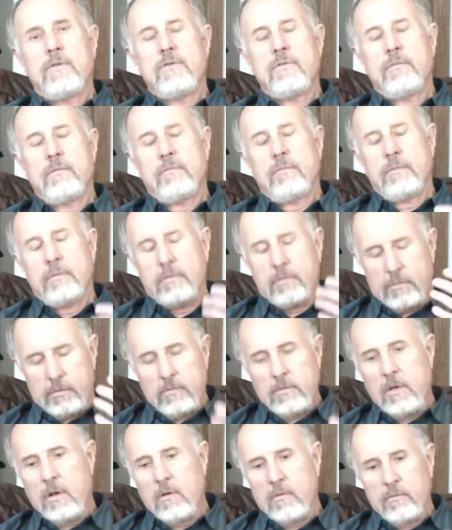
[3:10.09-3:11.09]
As you
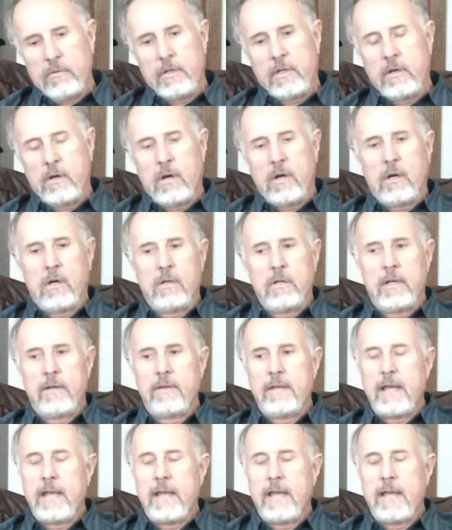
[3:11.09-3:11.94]
recall,